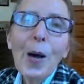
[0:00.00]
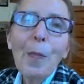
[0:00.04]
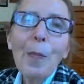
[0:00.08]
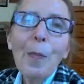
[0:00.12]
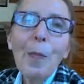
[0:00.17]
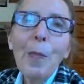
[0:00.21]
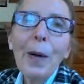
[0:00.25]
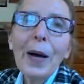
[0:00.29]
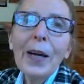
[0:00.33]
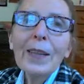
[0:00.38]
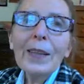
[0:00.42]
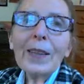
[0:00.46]

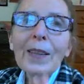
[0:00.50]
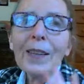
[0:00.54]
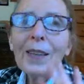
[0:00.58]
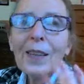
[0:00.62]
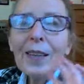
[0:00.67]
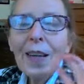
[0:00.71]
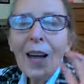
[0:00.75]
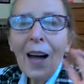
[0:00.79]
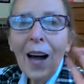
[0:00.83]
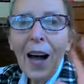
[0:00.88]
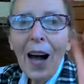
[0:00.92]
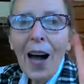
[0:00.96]
but the
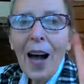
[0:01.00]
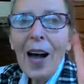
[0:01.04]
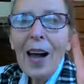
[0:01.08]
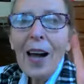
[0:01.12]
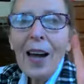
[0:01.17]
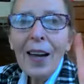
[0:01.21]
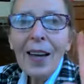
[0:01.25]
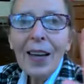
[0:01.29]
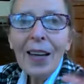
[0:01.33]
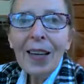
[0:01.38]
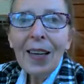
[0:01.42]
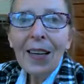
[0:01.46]

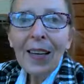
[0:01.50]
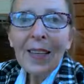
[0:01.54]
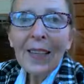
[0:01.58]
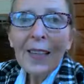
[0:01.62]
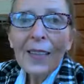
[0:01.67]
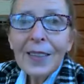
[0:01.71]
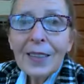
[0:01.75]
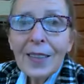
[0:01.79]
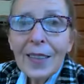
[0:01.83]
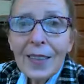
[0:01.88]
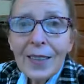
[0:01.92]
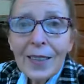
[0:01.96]
I,
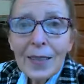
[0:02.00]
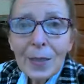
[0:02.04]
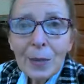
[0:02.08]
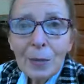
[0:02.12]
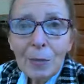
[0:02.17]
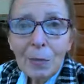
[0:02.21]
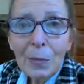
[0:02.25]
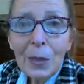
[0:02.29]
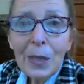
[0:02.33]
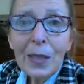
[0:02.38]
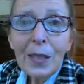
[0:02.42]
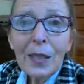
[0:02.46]
that is
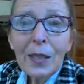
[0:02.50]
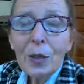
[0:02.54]
me